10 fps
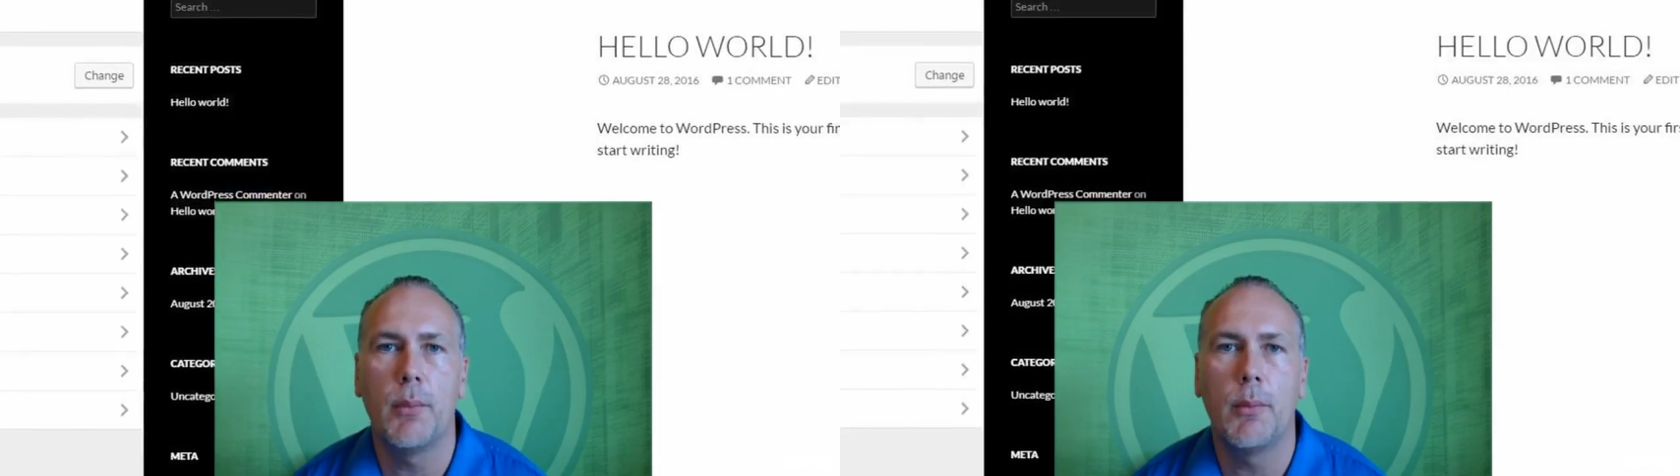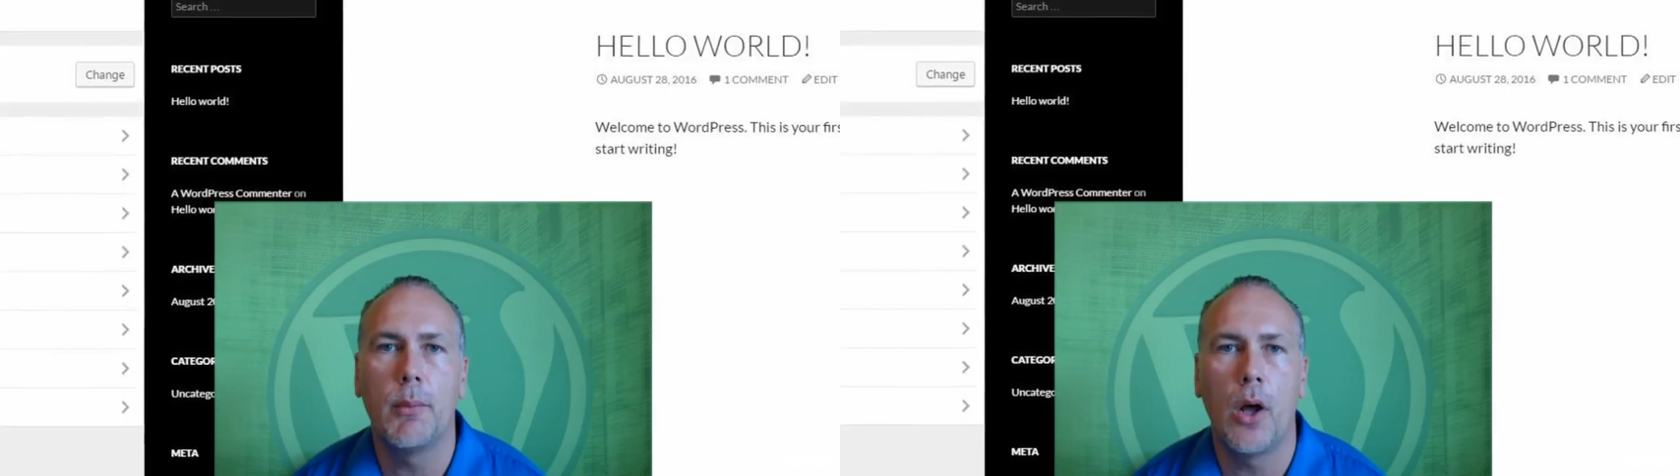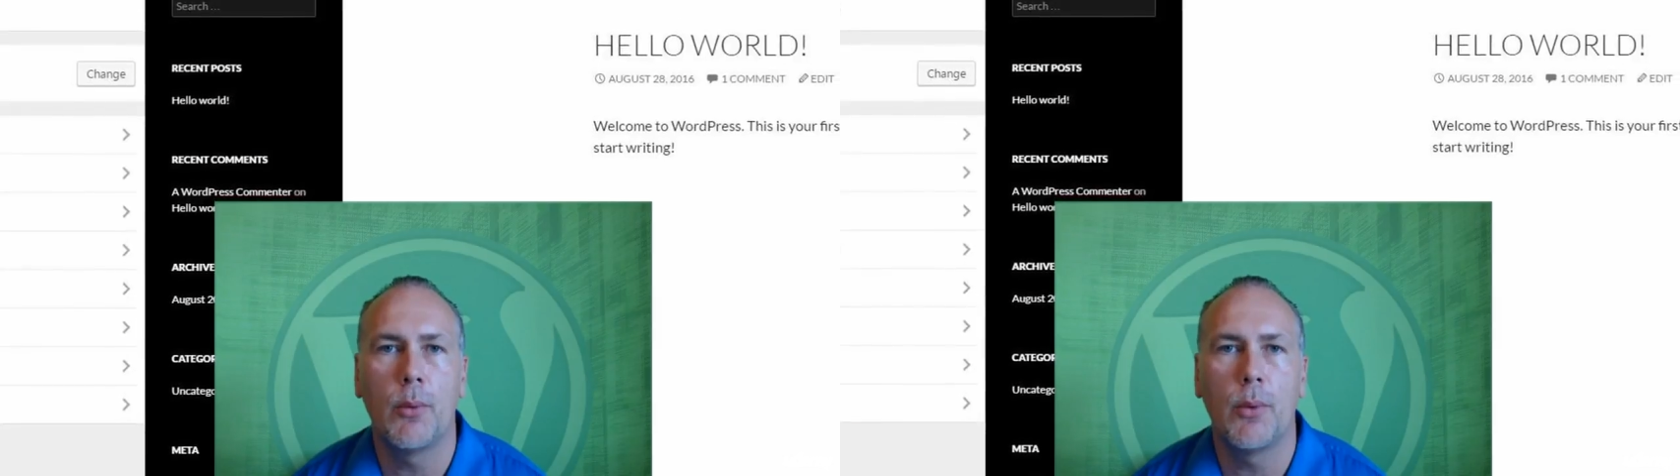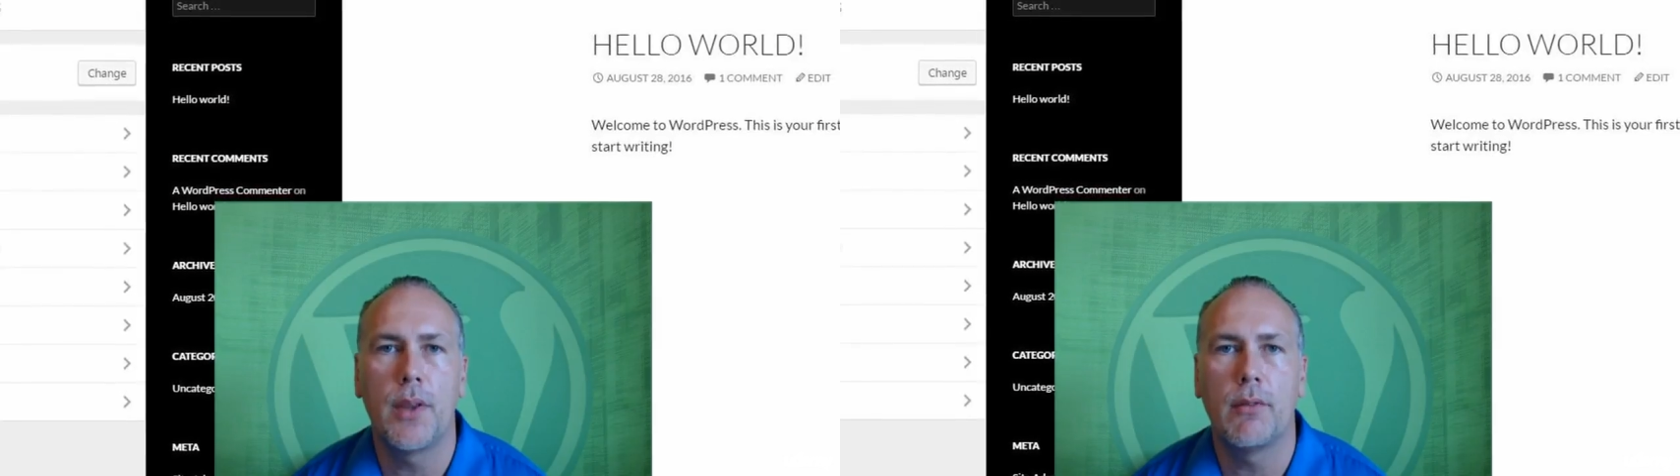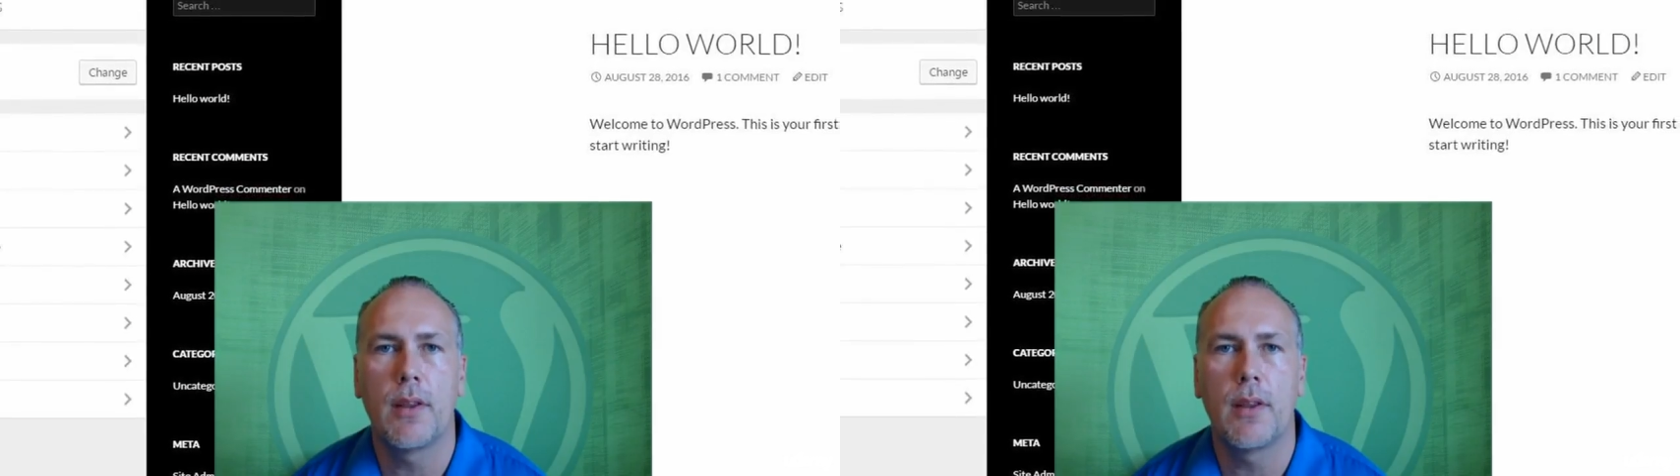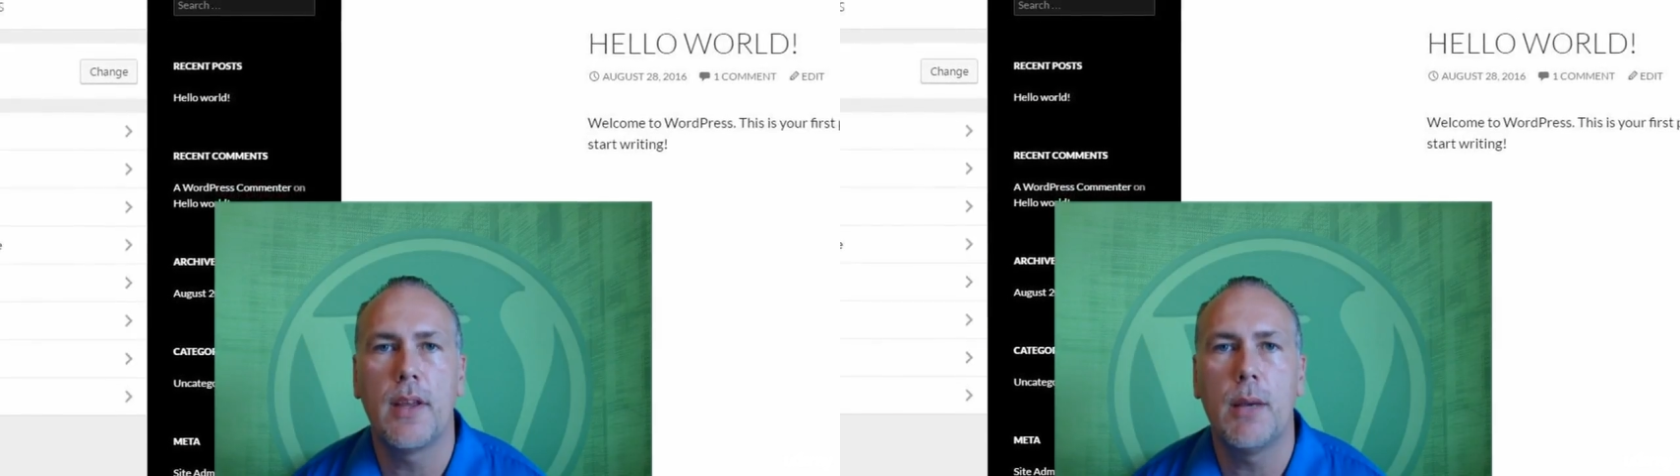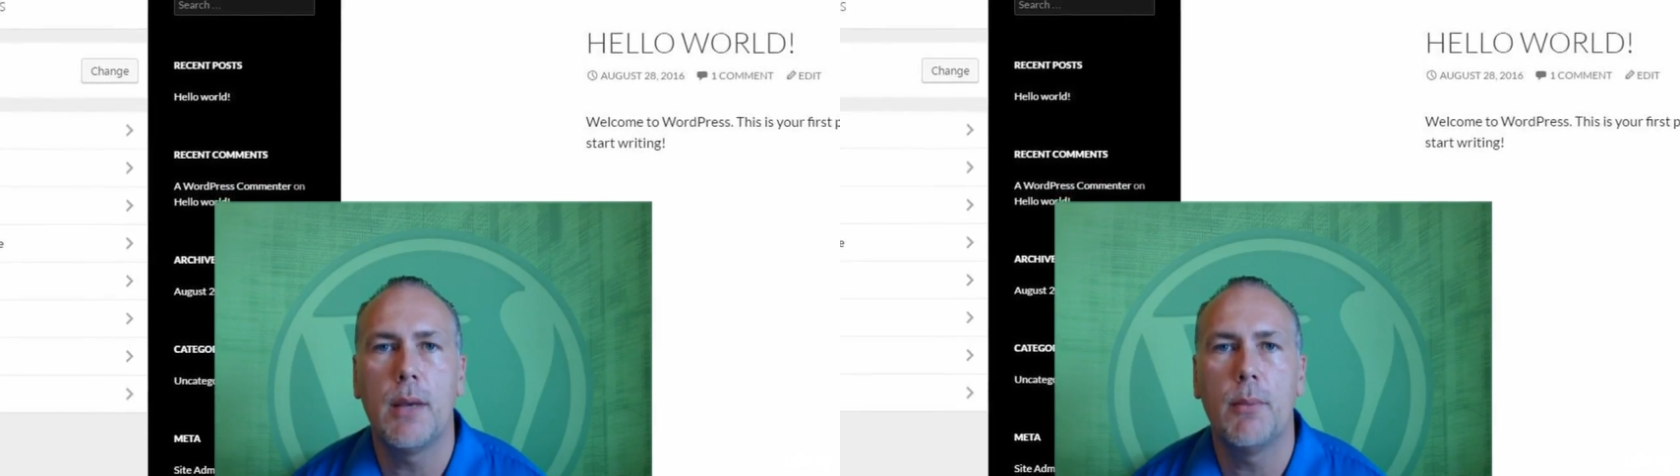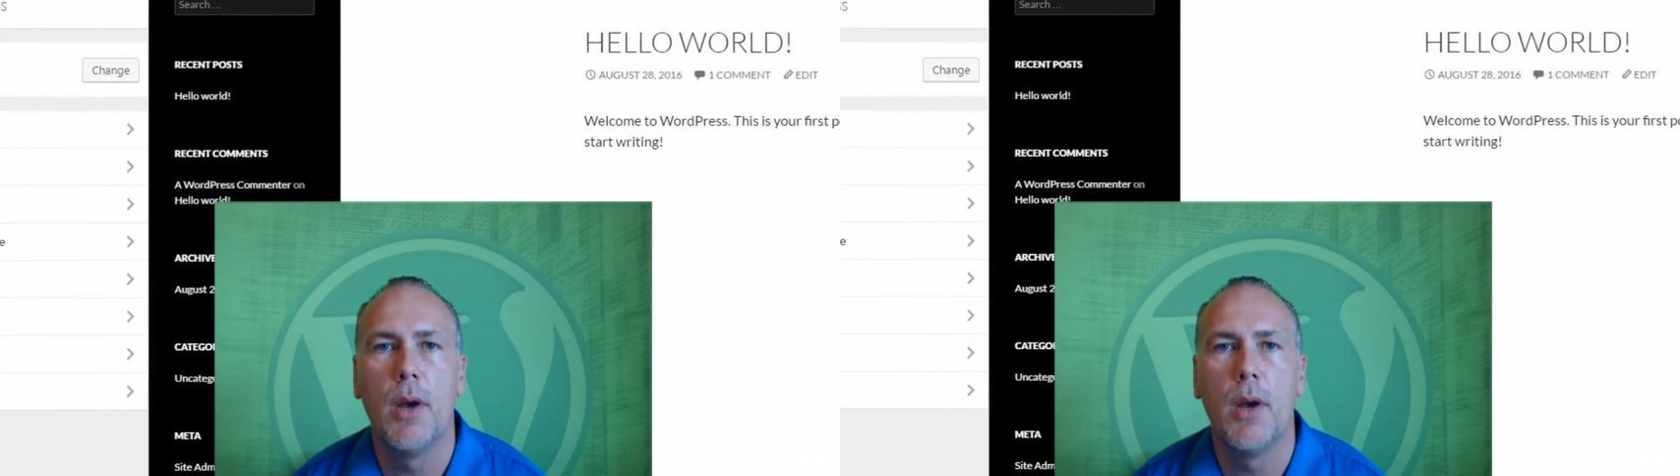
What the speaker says: come along with every theme,